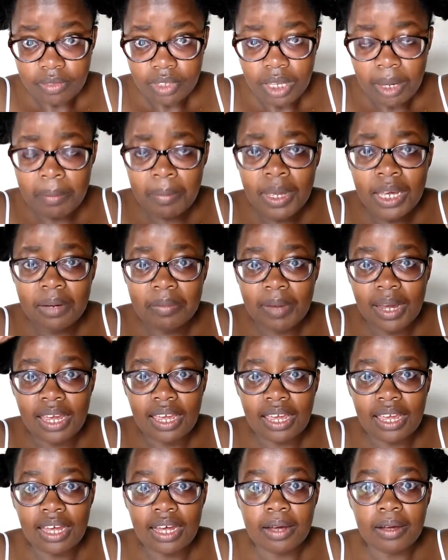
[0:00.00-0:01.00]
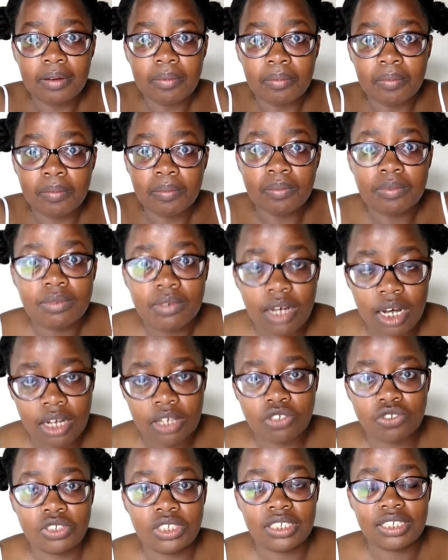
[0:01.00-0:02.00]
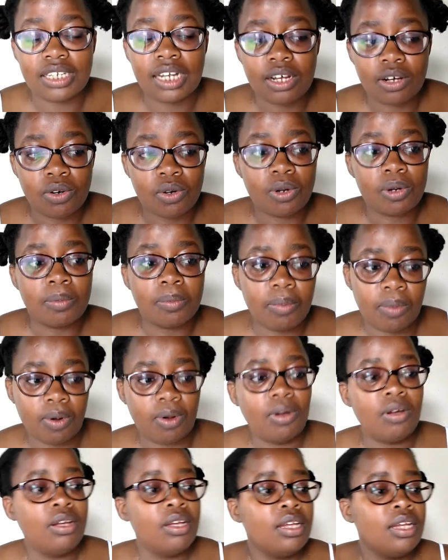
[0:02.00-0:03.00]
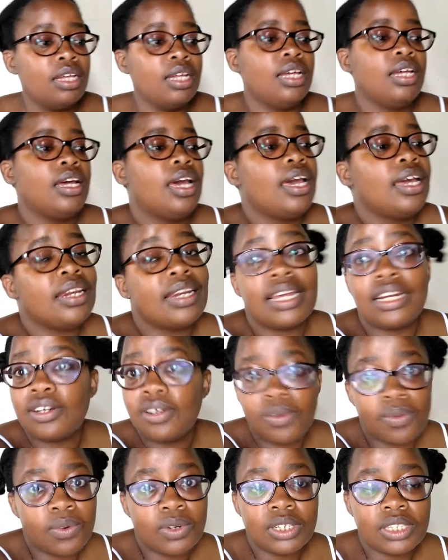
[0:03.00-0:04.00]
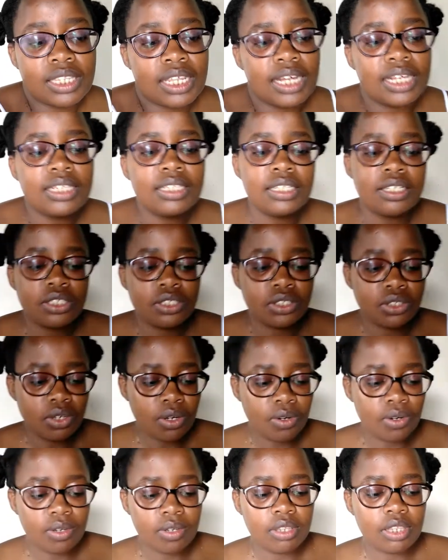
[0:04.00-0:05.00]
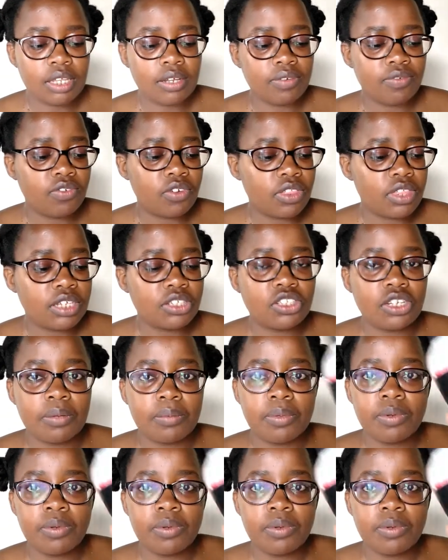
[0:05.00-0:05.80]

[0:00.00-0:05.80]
make my hair to detangle more, and I don't want that. So for the shampoo